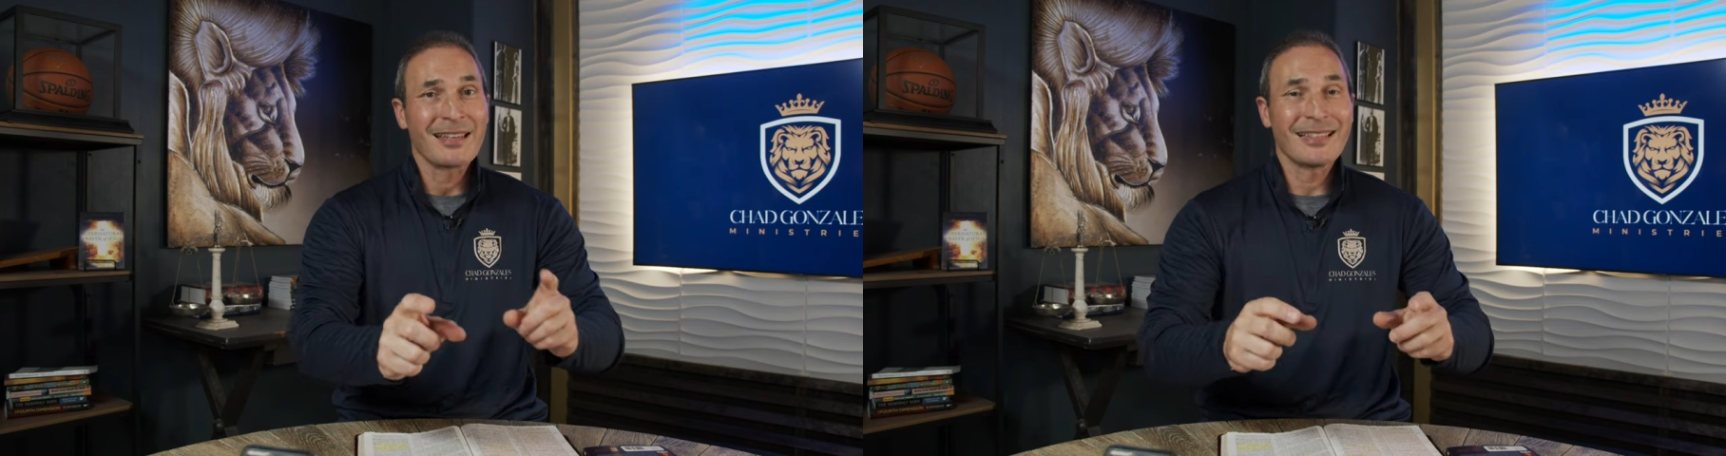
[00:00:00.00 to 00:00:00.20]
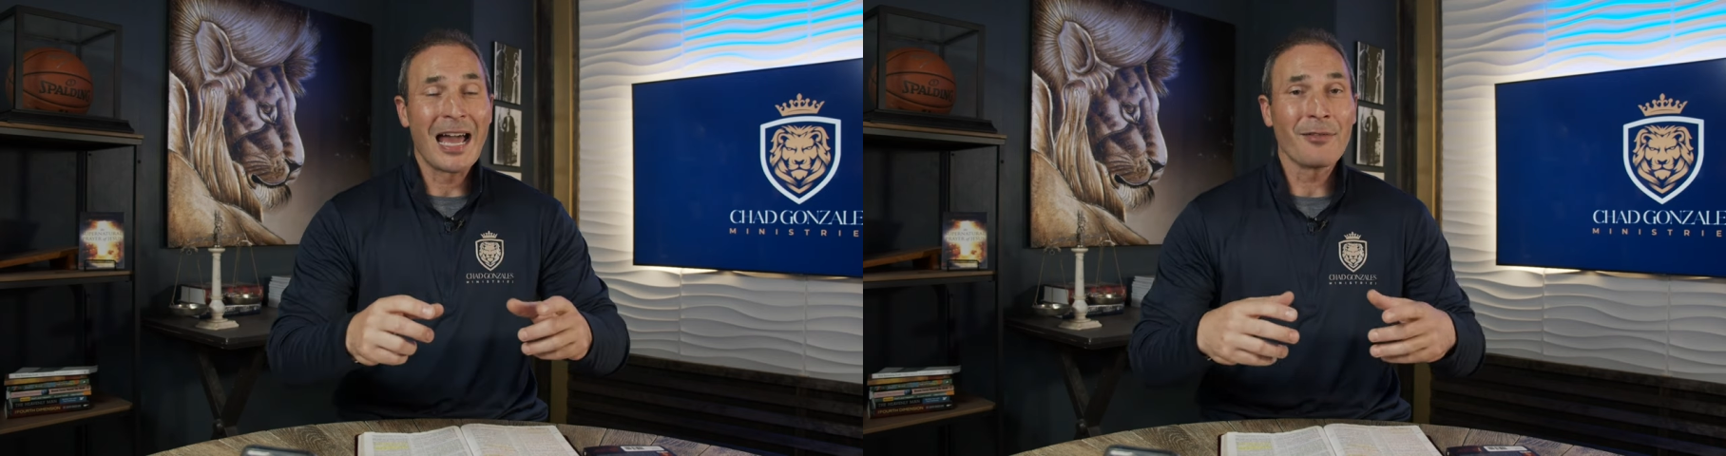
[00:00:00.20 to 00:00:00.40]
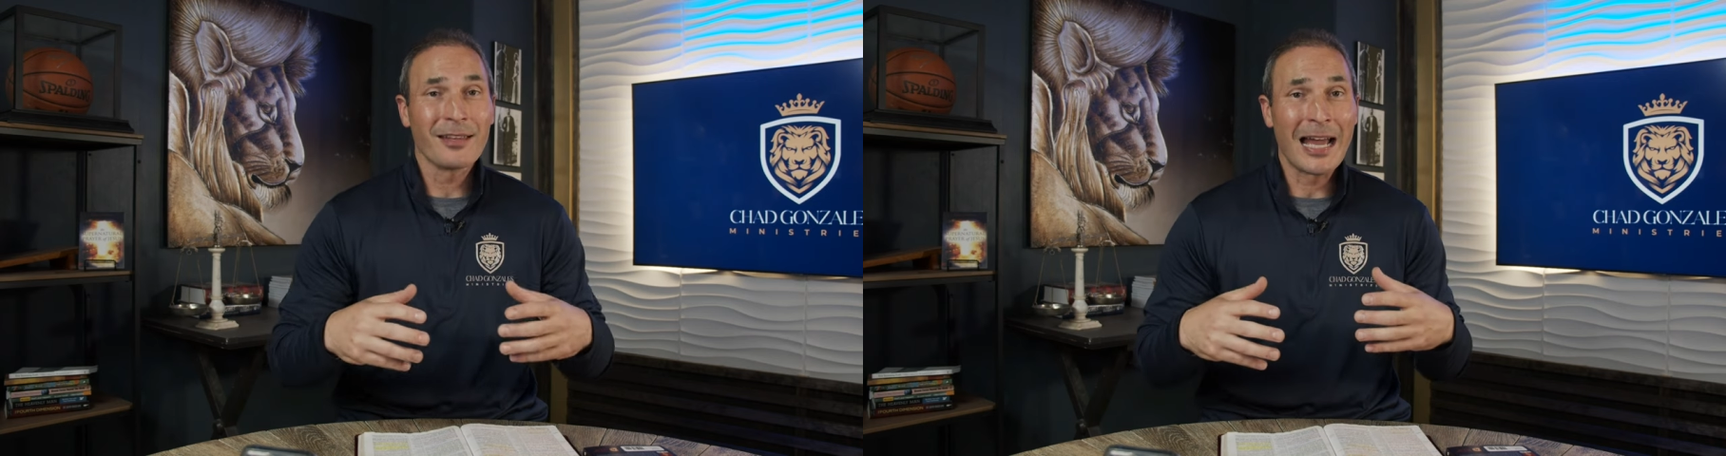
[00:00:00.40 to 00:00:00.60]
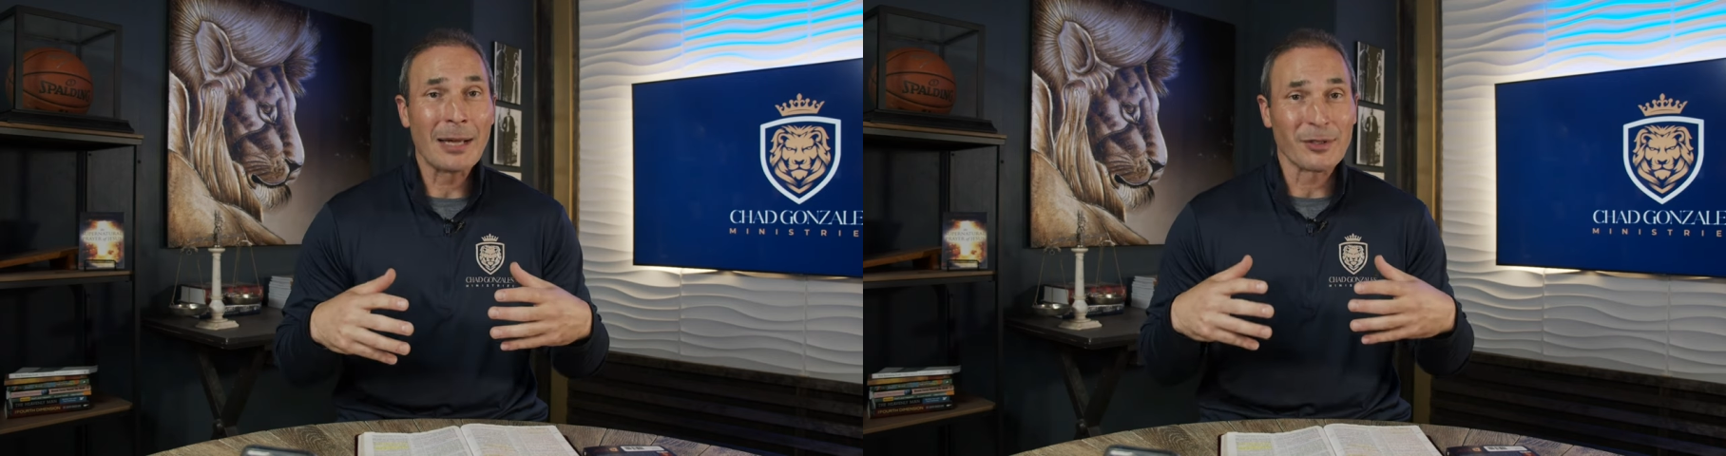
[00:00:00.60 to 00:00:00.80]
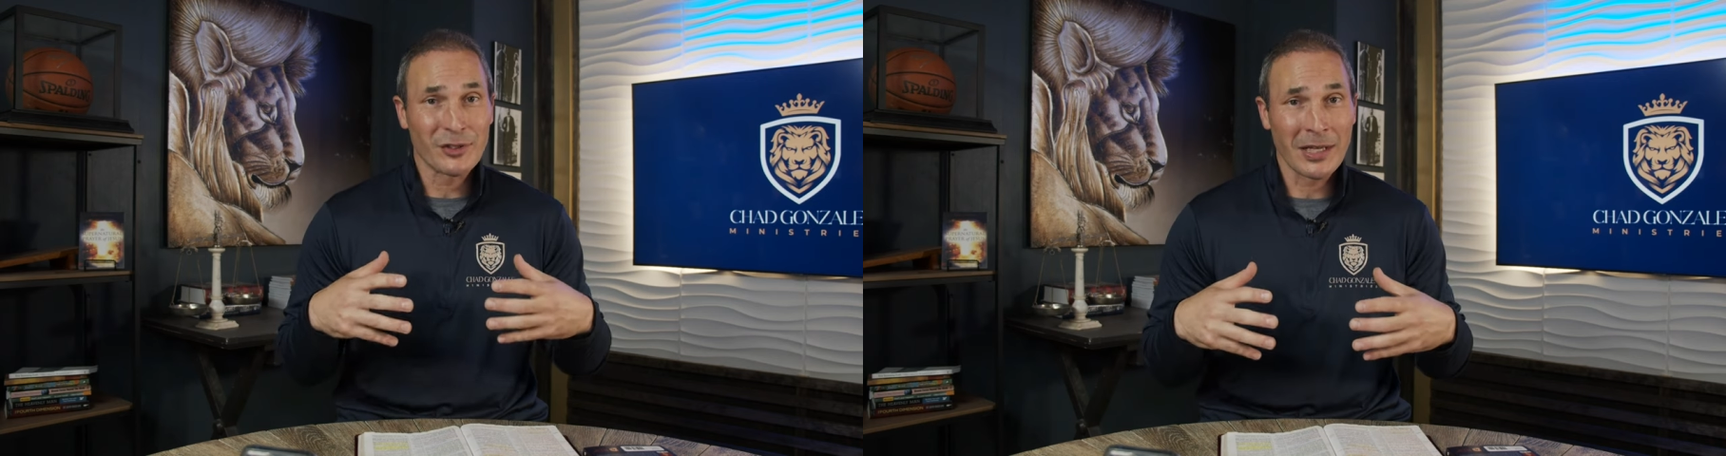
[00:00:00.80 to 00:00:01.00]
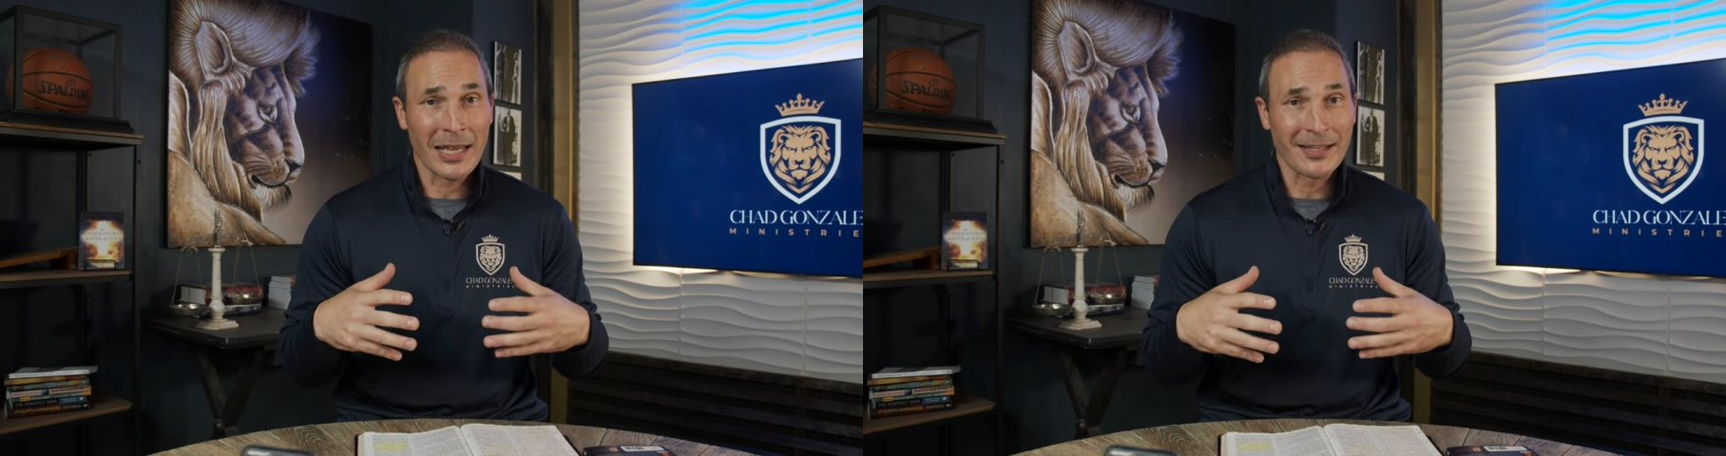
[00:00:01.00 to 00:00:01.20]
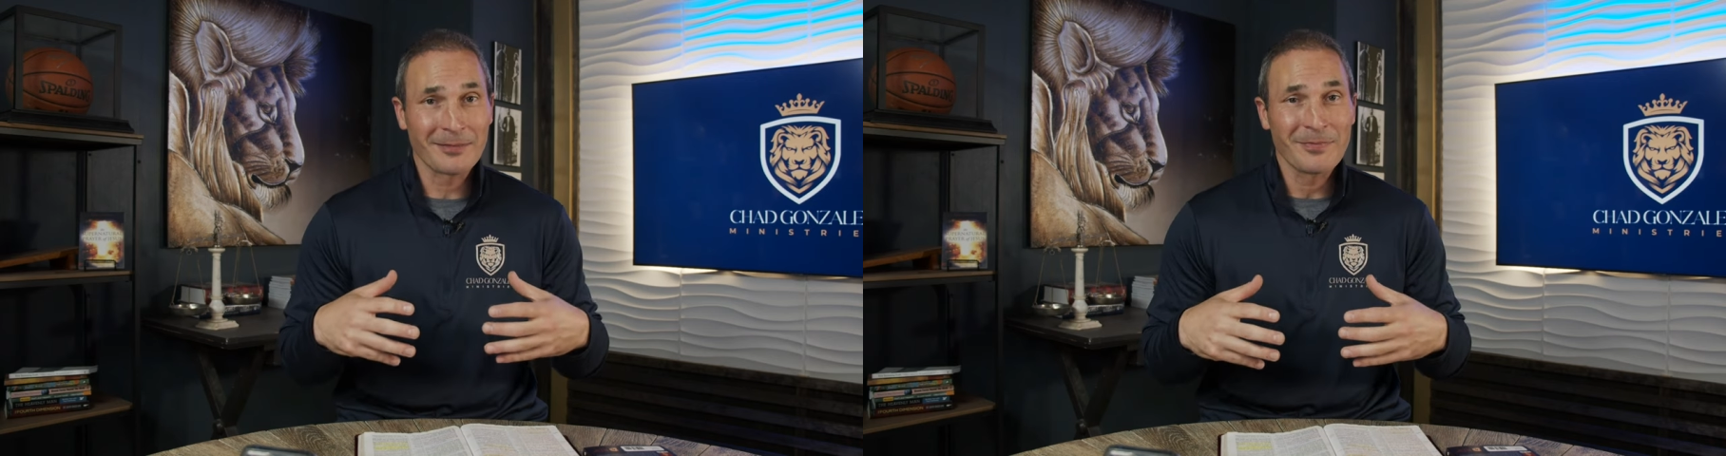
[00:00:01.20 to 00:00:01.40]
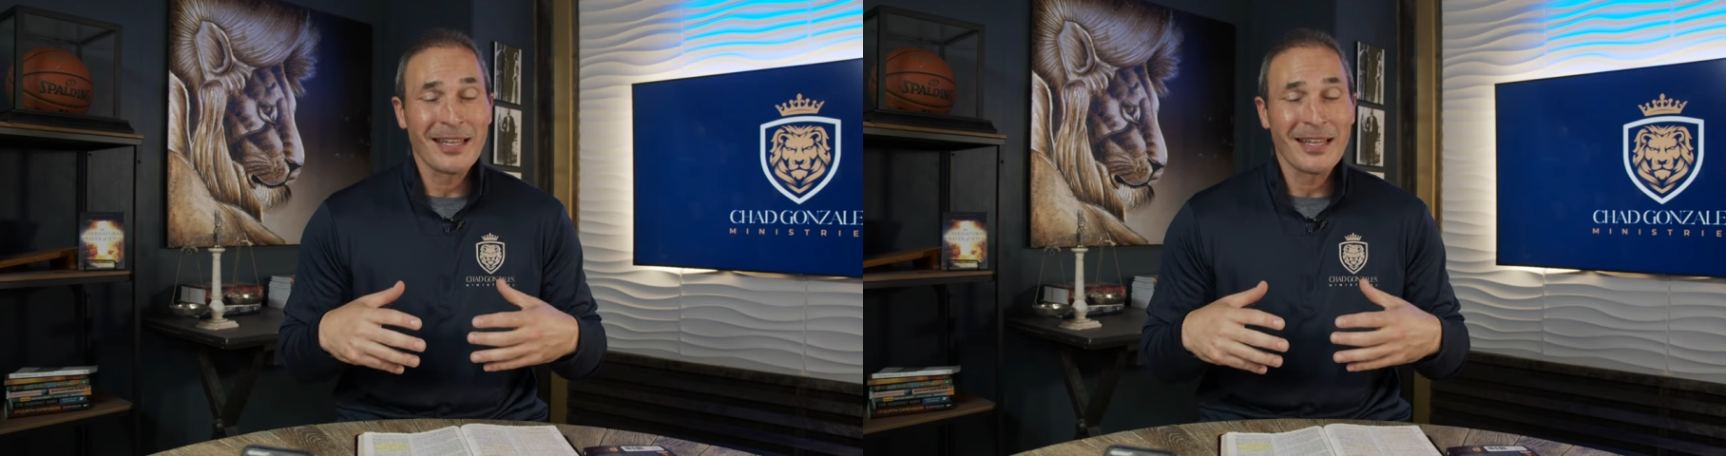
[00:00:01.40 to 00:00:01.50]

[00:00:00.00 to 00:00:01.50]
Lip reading: now that I'm a saint,